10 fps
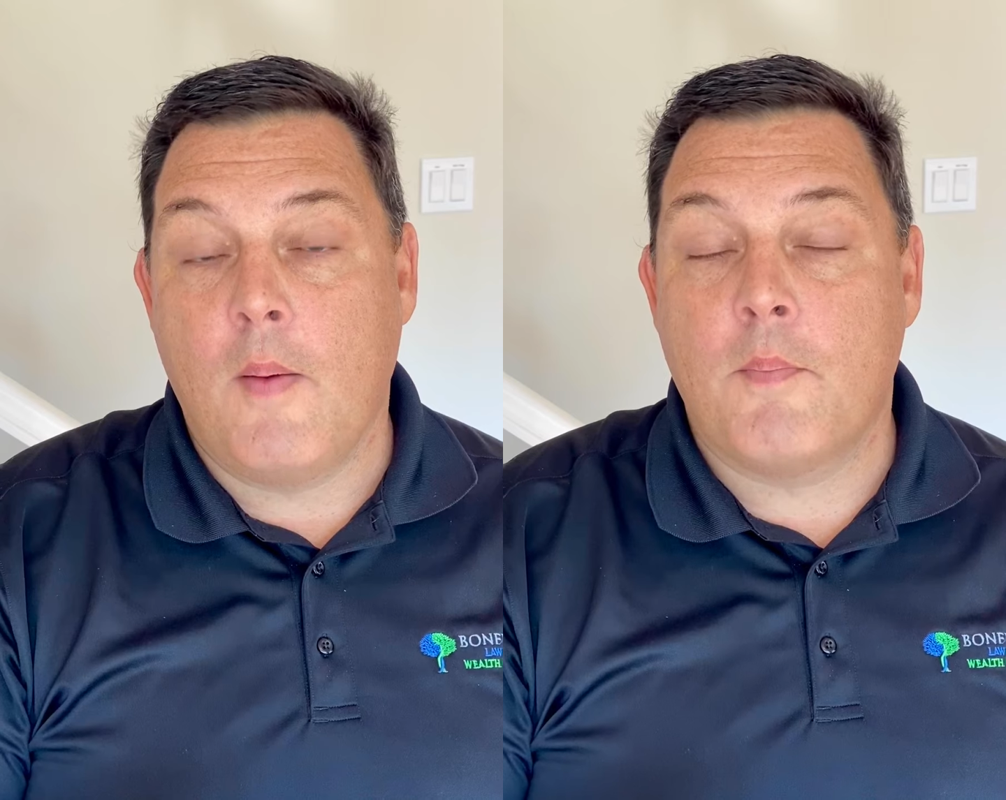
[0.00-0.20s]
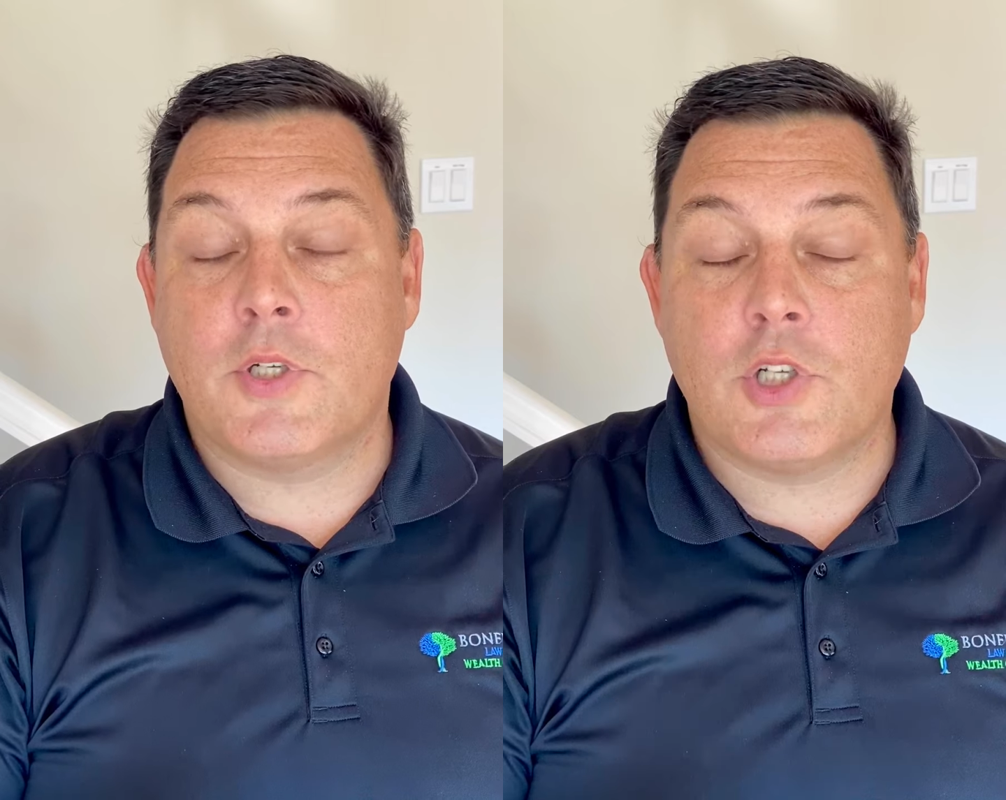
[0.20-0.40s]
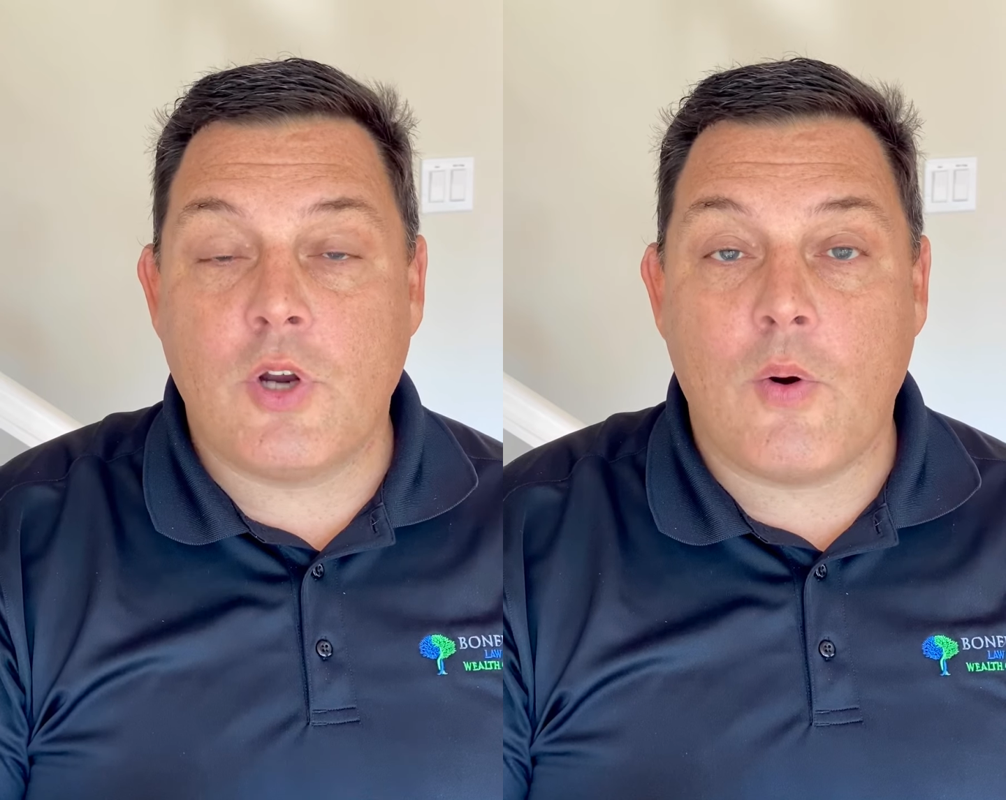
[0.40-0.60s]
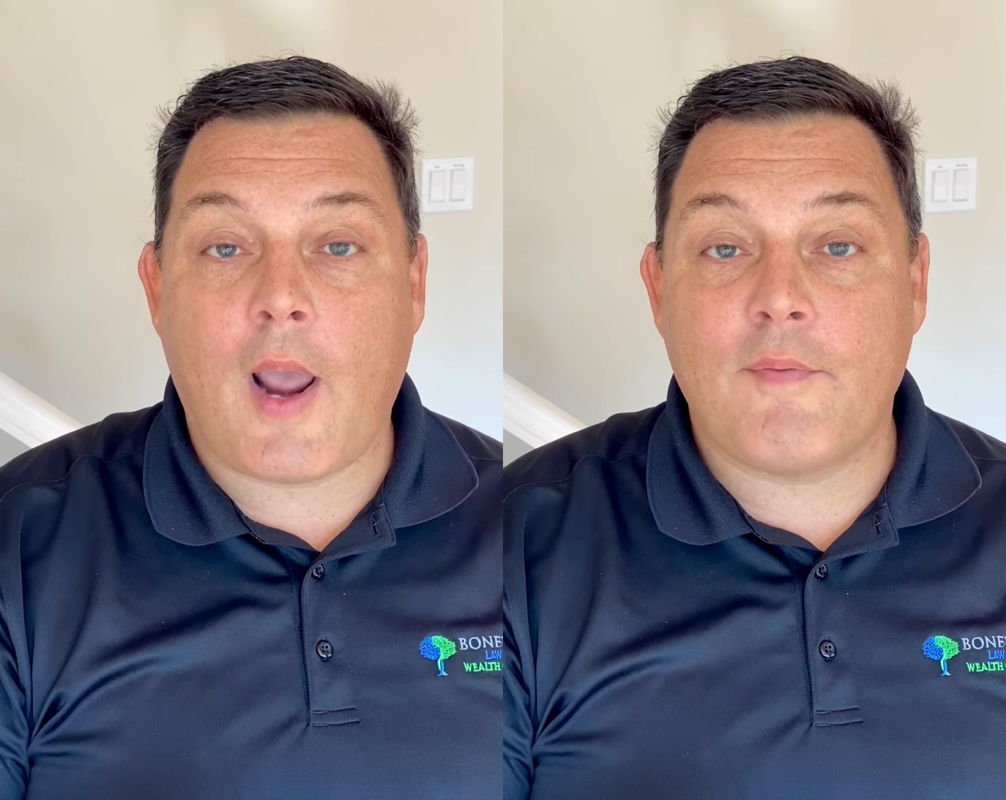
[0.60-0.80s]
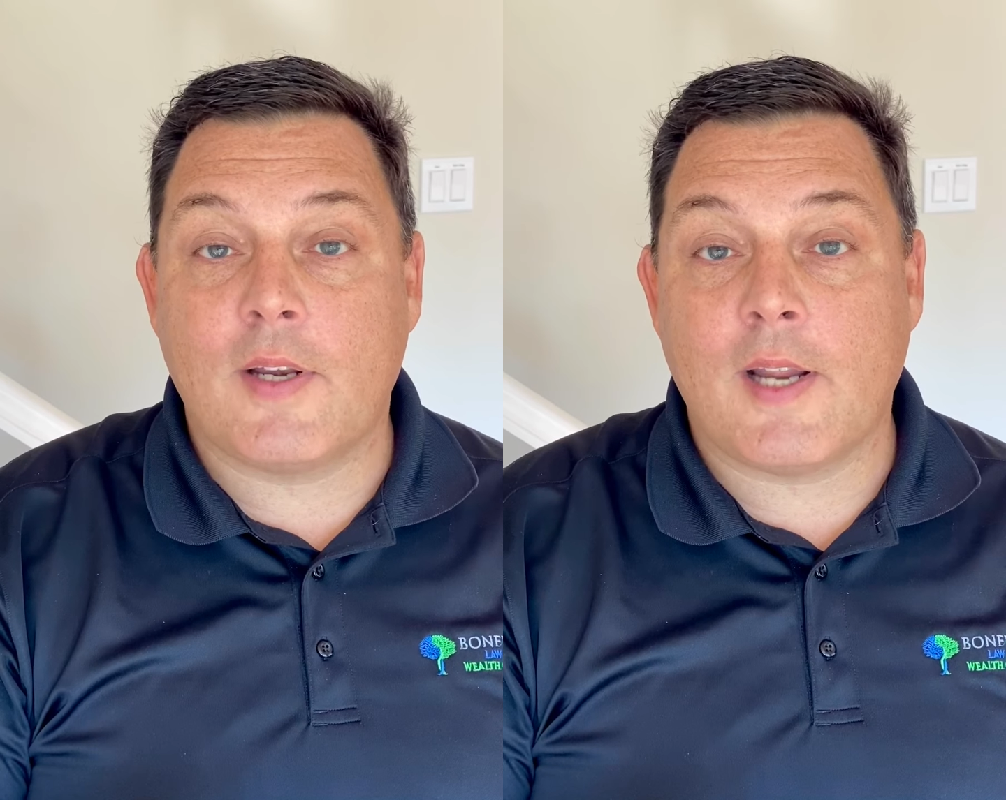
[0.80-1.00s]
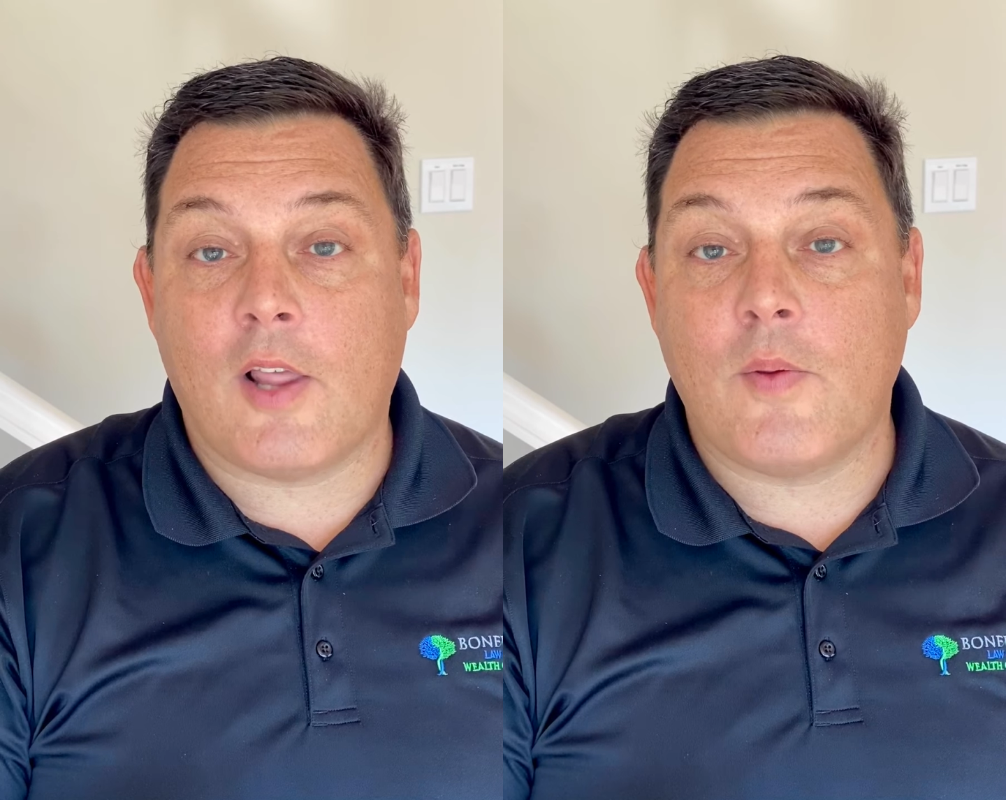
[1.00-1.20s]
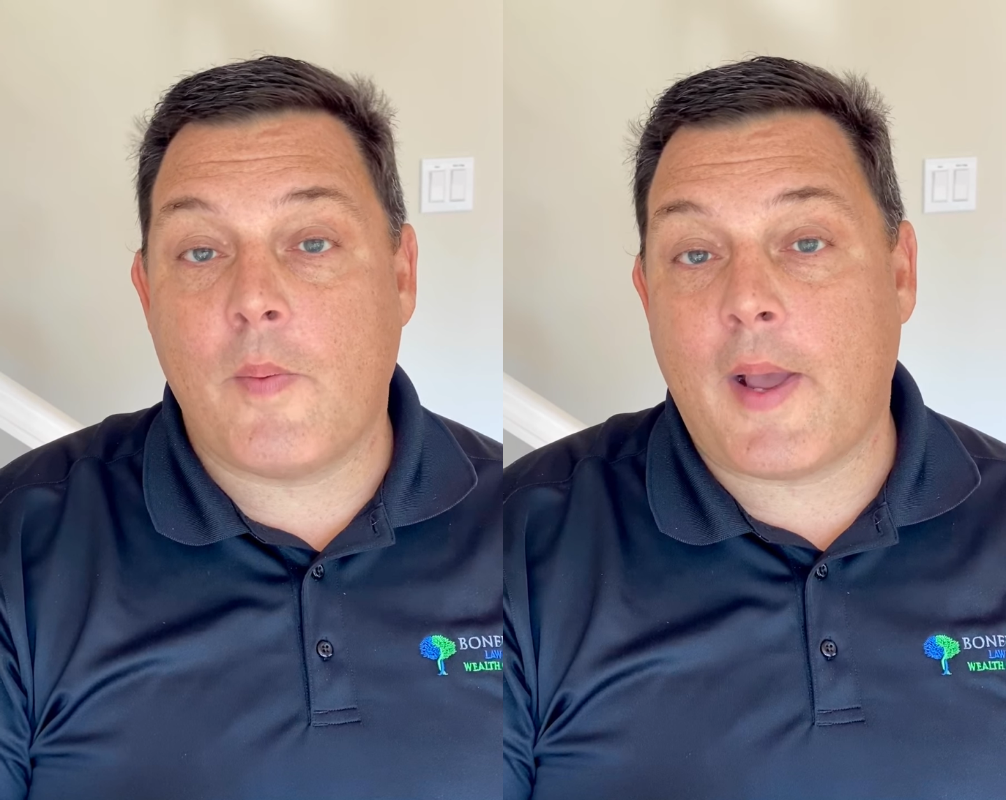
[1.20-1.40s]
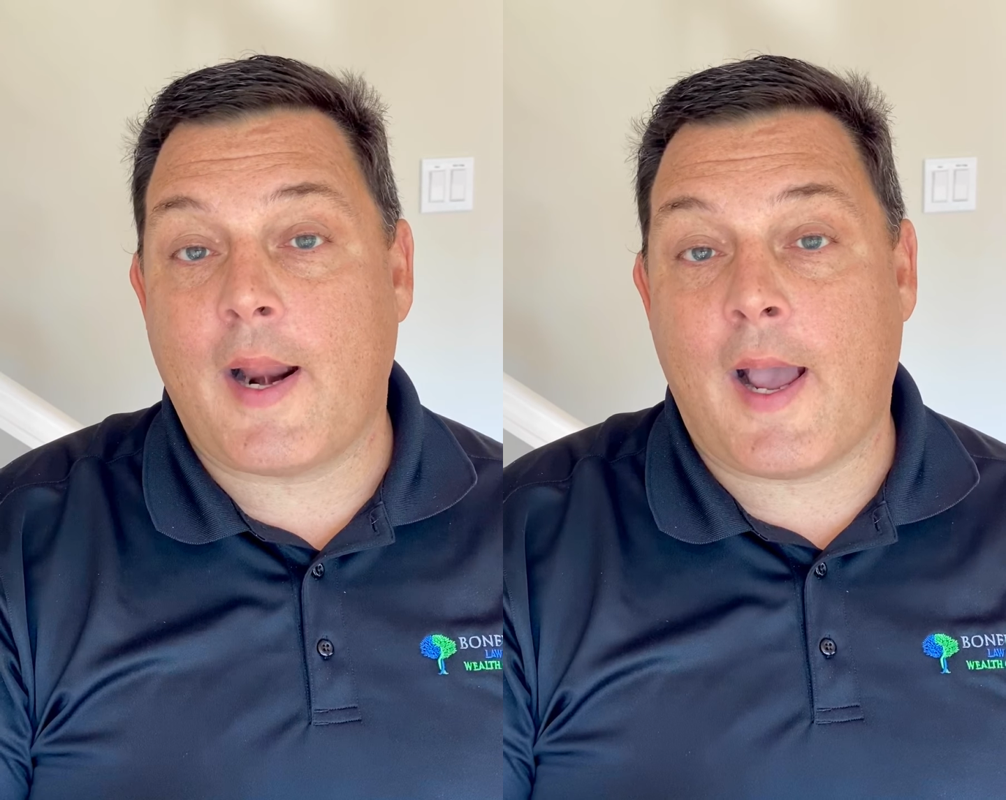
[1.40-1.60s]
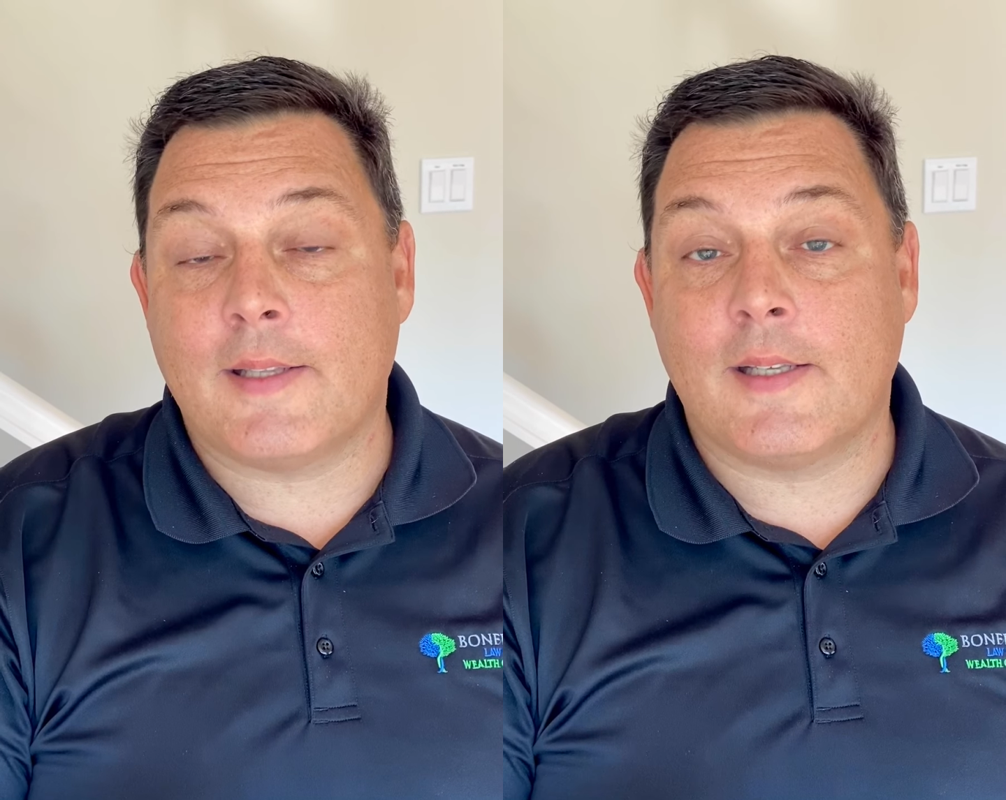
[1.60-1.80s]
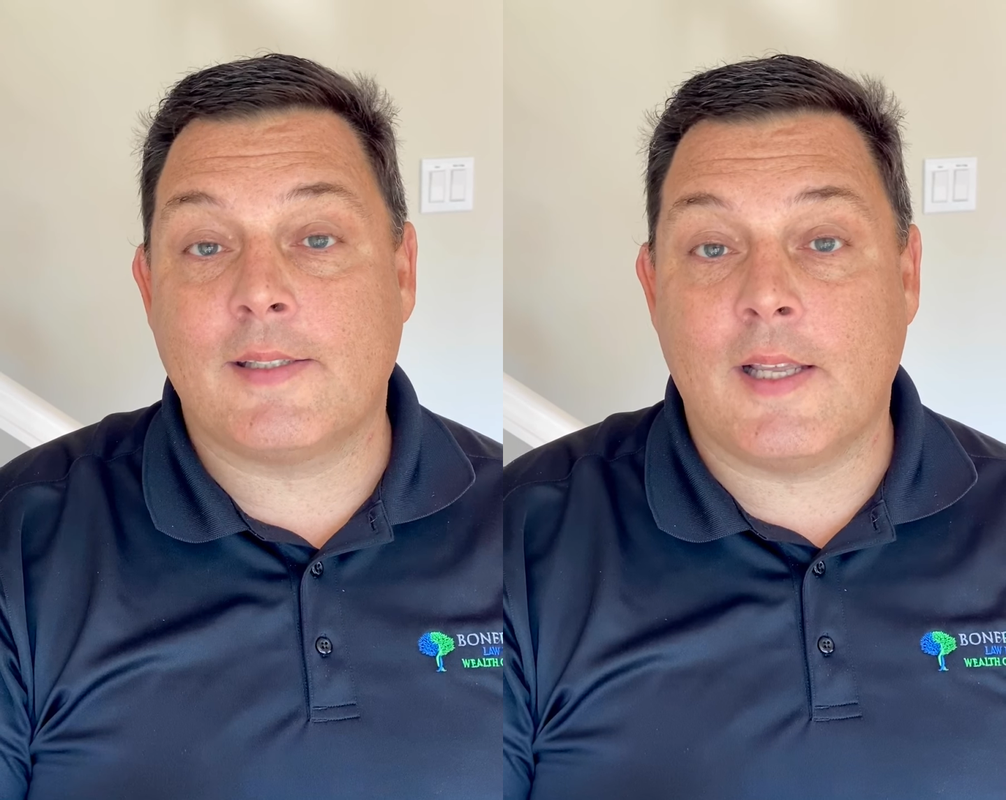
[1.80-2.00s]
But you don't have to tell them about assets